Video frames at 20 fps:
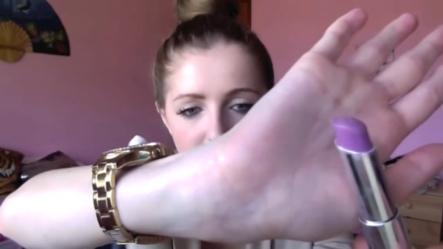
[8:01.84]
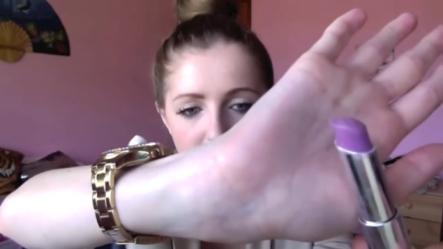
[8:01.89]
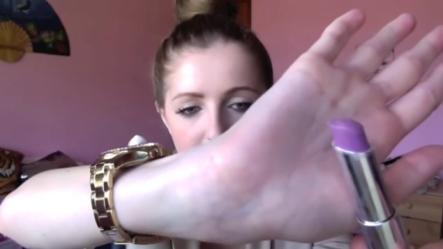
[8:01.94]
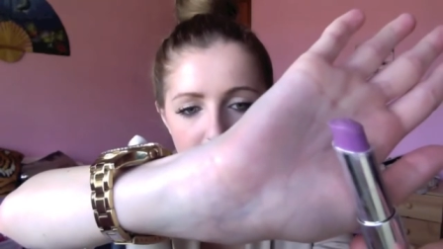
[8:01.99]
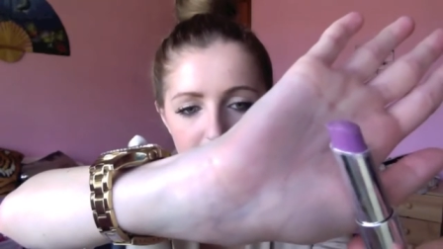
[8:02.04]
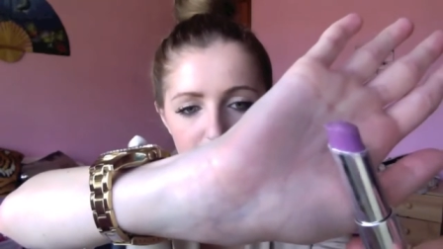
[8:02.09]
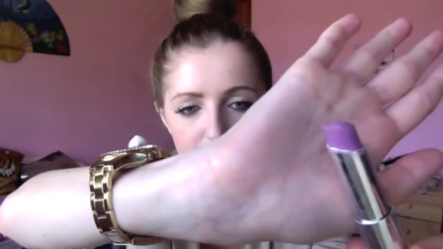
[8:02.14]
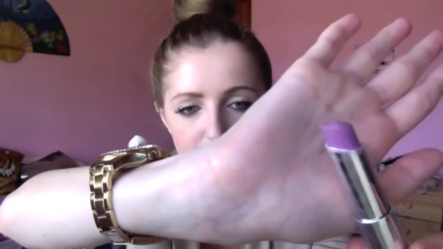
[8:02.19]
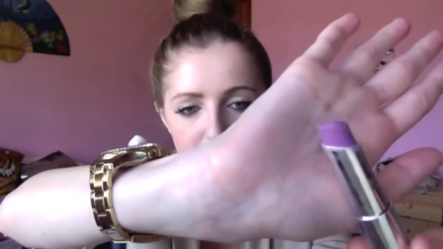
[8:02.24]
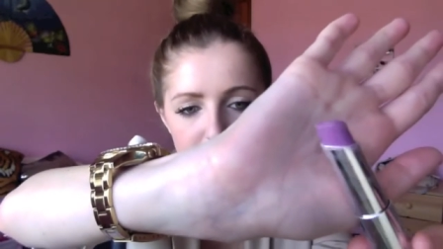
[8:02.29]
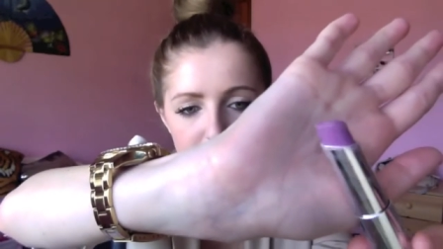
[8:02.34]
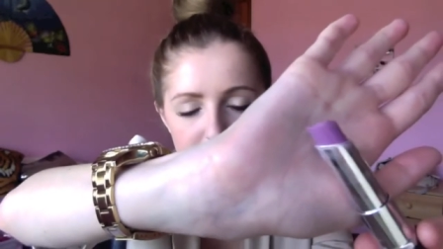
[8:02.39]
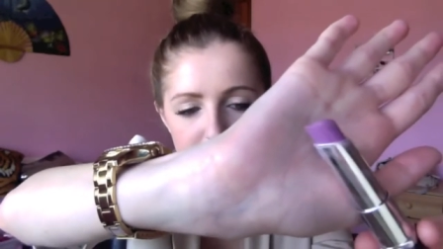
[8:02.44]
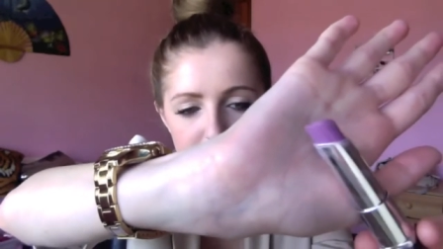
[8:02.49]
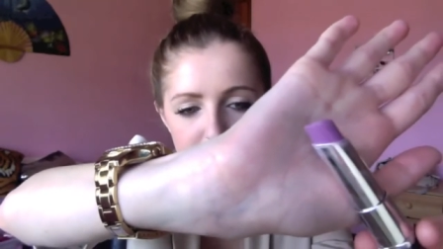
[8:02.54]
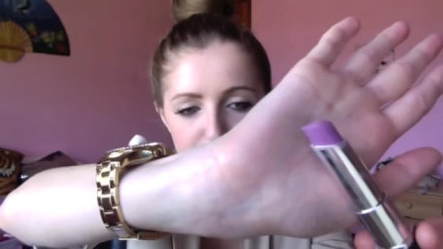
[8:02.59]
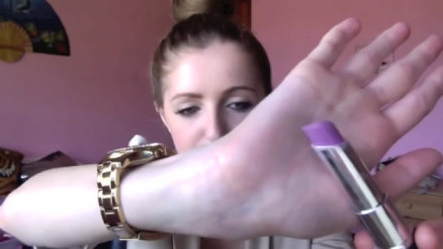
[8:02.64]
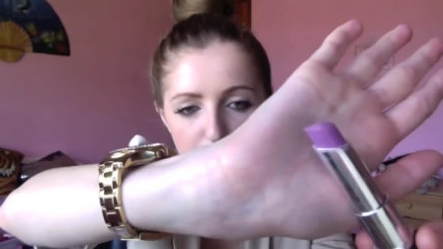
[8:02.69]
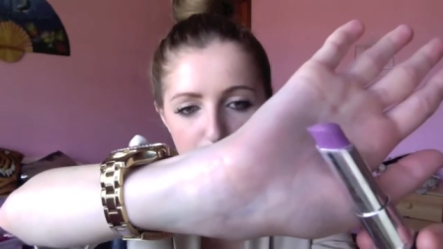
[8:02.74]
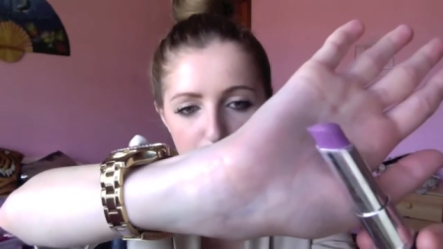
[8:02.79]
It, look, it
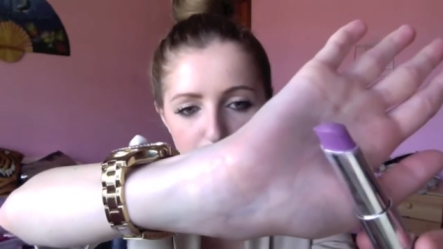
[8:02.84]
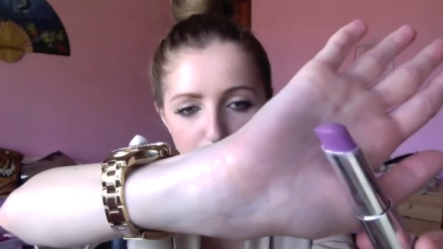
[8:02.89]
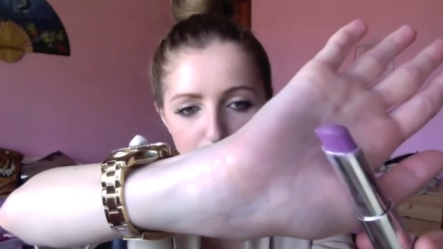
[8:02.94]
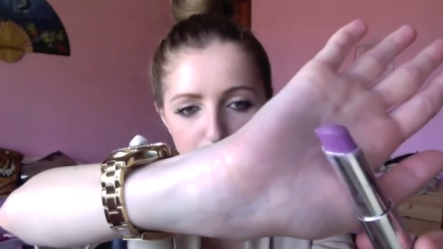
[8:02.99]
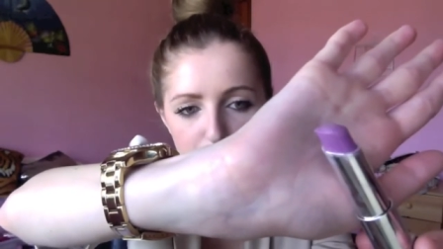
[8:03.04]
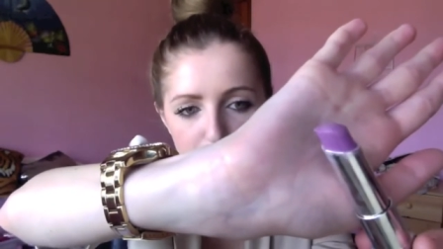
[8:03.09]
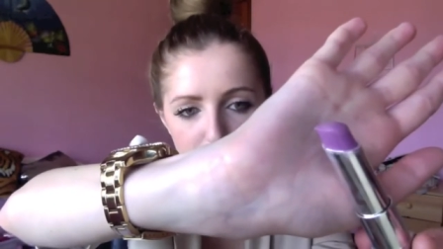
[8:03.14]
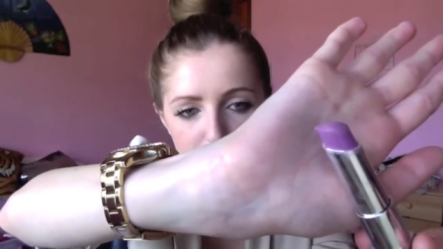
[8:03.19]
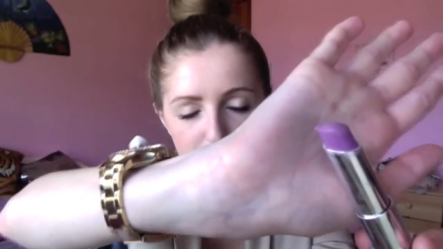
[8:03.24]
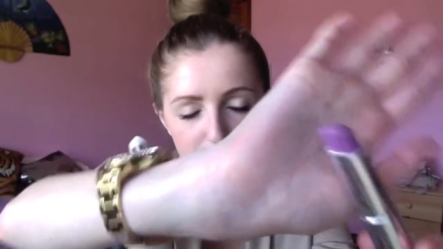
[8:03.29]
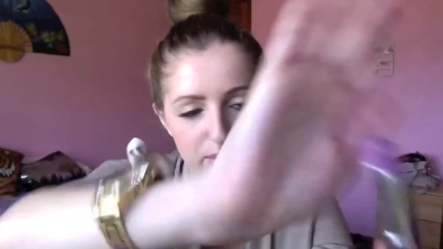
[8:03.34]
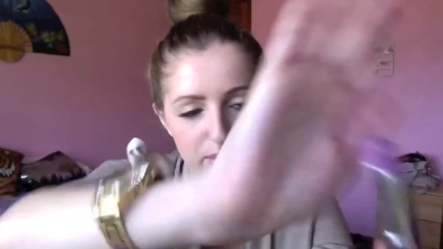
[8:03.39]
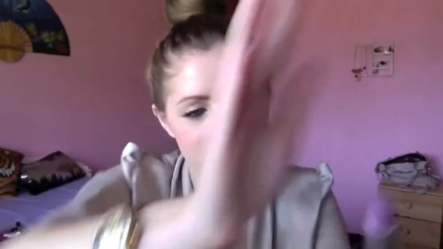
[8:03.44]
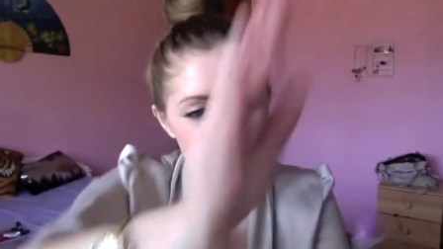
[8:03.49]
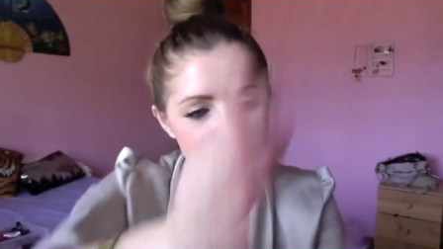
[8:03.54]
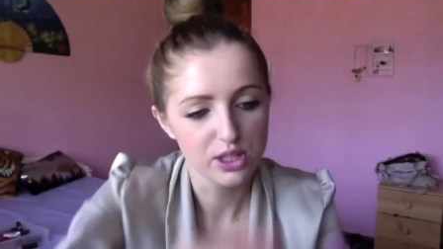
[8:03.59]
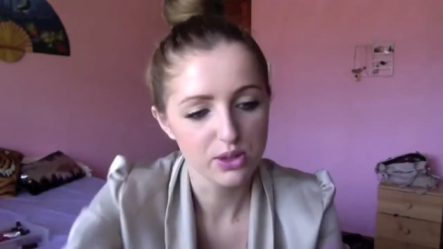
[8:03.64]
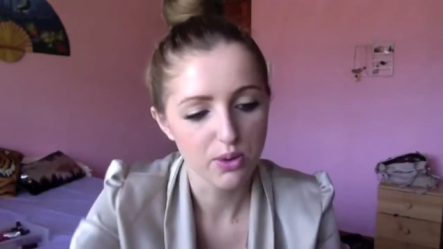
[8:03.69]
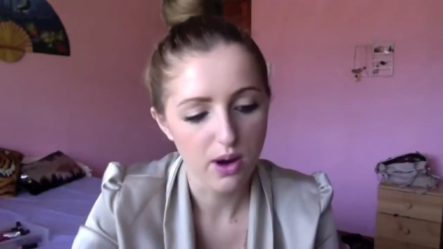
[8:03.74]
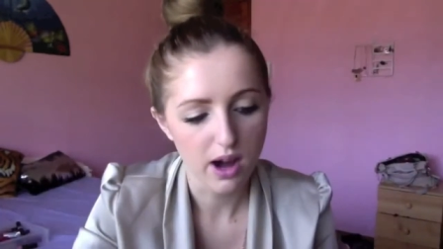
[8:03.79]
is purple, which
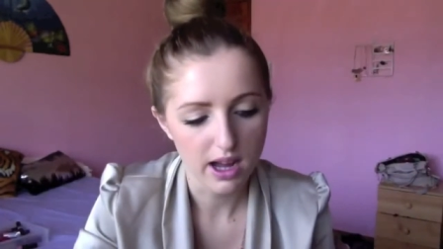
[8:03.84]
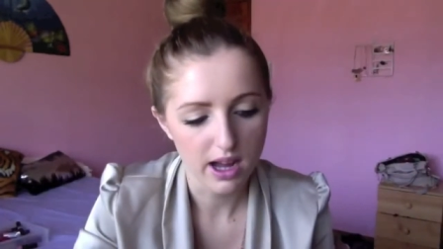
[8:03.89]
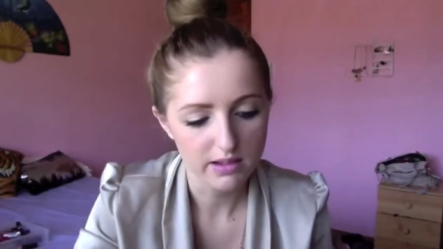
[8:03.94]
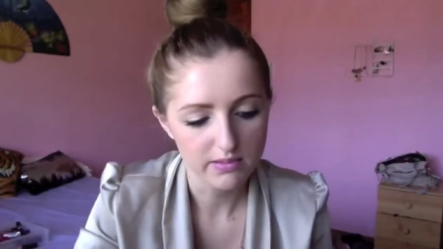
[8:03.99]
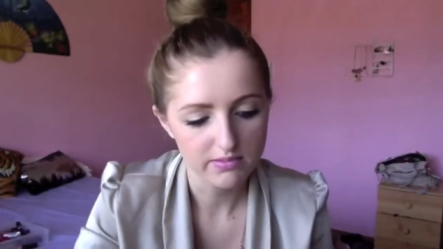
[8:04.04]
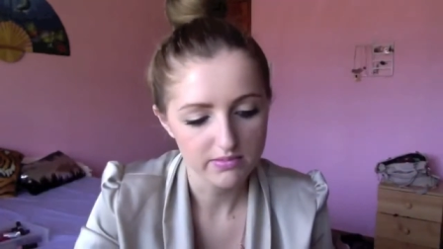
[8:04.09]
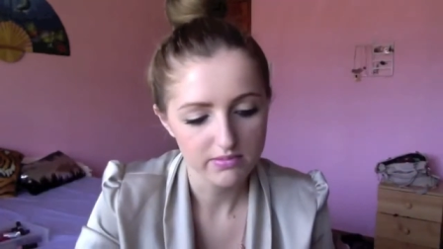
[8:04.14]
is quite